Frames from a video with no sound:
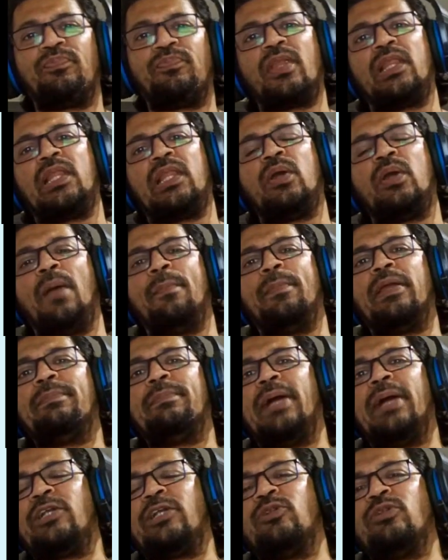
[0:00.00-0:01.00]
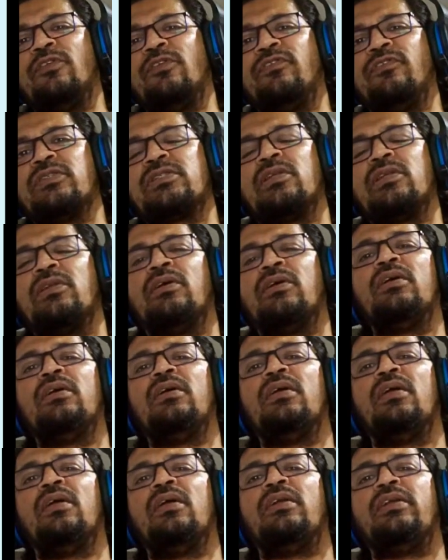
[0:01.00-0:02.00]
Now coming back to the first law,
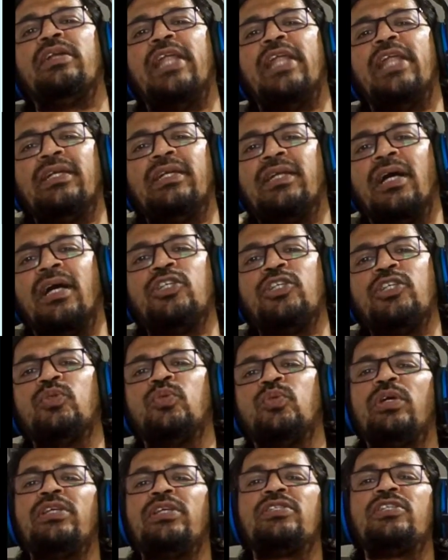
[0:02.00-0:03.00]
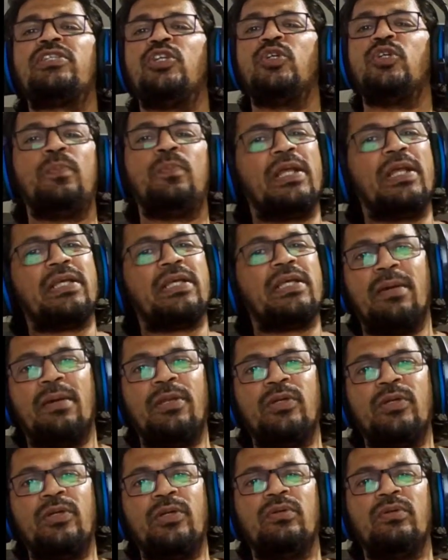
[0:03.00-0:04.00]
delta U is Q plus W.